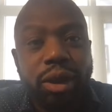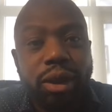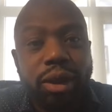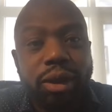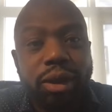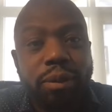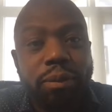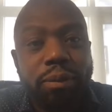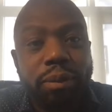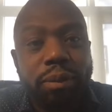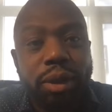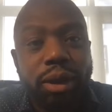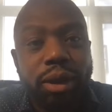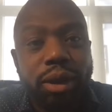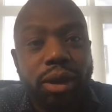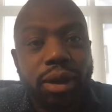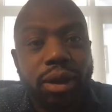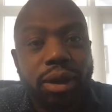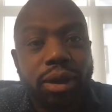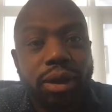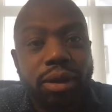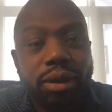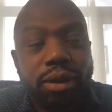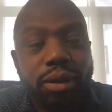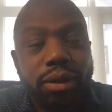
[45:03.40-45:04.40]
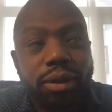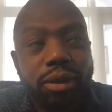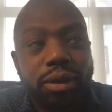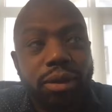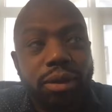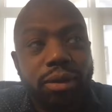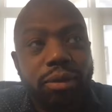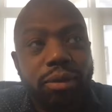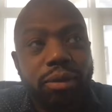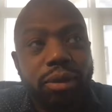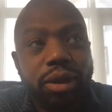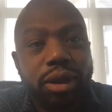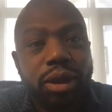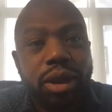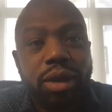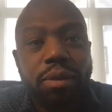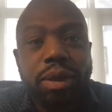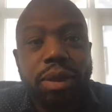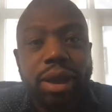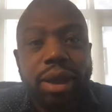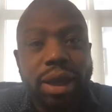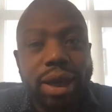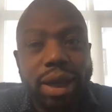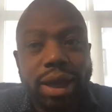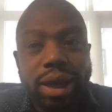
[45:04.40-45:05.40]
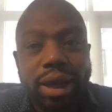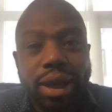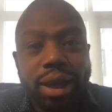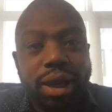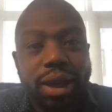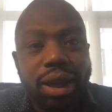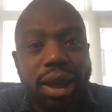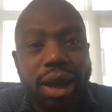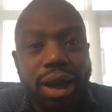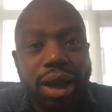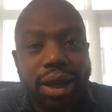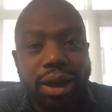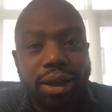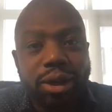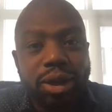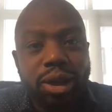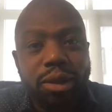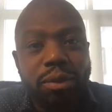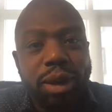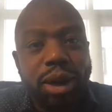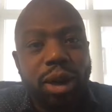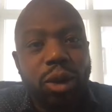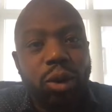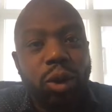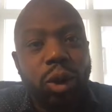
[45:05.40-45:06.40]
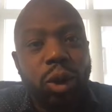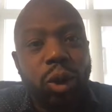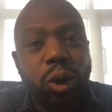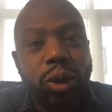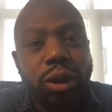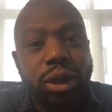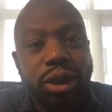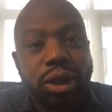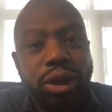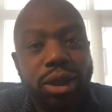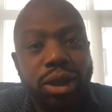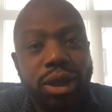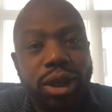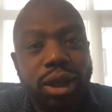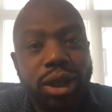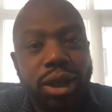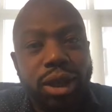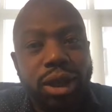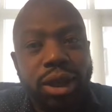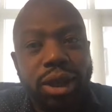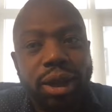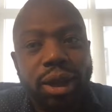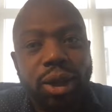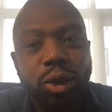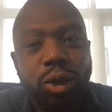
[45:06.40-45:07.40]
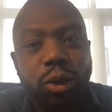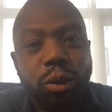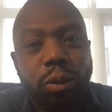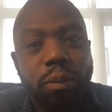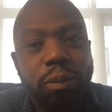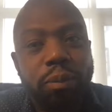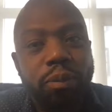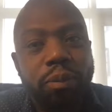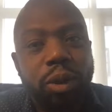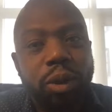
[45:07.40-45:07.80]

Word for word: a, a simulated client, somebody who goes into the clinic who